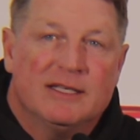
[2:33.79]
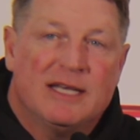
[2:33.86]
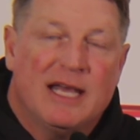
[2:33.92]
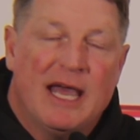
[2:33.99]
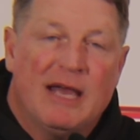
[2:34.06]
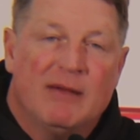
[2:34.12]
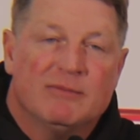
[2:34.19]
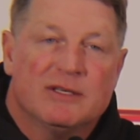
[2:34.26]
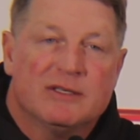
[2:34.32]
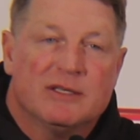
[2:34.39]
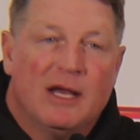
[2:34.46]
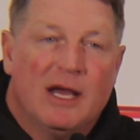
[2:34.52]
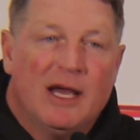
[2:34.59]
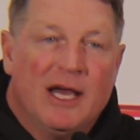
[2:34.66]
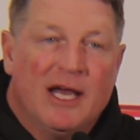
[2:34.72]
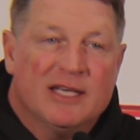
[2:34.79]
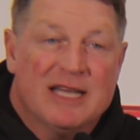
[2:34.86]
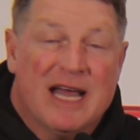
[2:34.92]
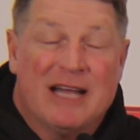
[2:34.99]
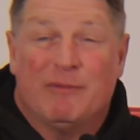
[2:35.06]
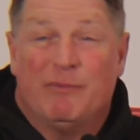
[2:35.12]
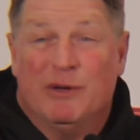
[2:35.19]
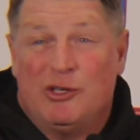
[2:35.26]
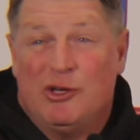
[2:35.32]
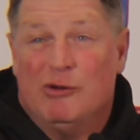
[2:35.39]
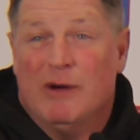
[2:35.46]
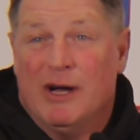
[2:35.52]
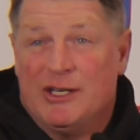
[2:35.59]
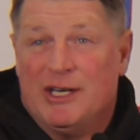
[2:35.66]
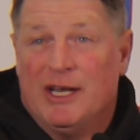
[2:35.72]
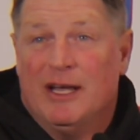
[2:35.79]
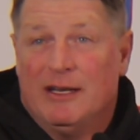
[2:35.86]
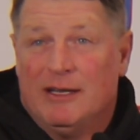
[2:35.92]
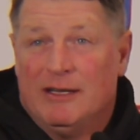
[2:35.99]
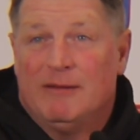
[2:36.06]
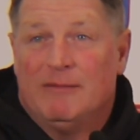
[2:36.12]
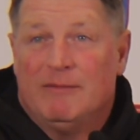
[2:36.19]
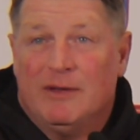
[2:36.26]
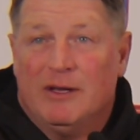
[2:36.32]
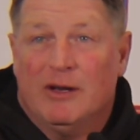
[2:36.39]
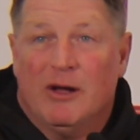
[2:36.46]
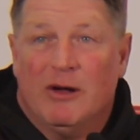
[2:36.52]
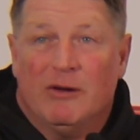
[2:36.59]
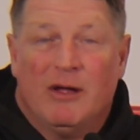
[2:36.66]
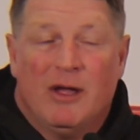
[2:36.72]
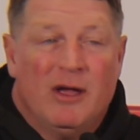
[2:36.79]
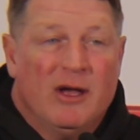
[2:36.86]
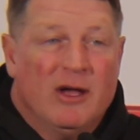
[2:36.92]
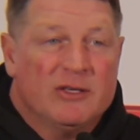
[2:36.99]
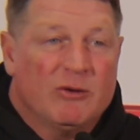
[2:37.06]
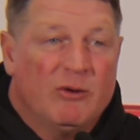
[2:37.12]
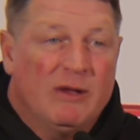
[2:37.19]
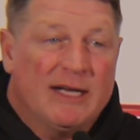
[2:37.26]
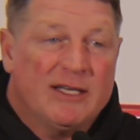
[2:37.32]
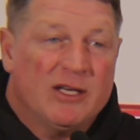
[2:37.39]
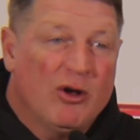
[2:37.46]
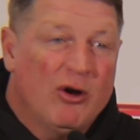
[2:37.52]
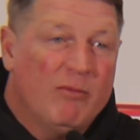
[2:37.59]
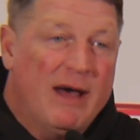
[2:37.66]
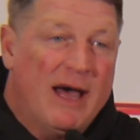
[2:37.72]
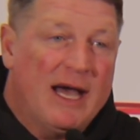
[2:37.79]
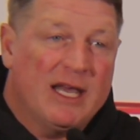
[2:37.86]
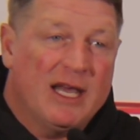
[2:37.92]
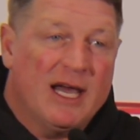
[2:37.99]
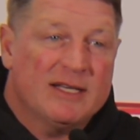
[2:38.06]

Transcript: games is not to put too much in, So we like to go back.